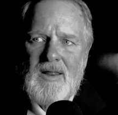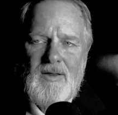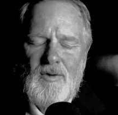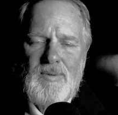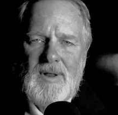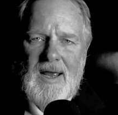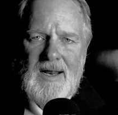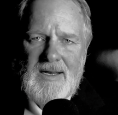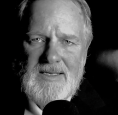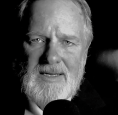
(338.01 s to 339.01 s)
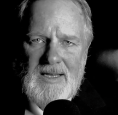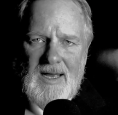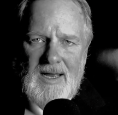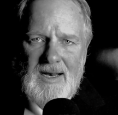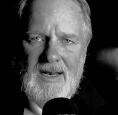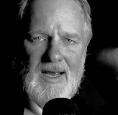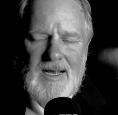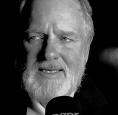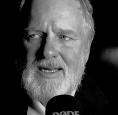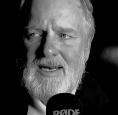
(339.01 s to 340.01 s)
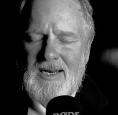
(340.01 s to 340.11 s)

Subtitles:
their plane is delayed, like I said in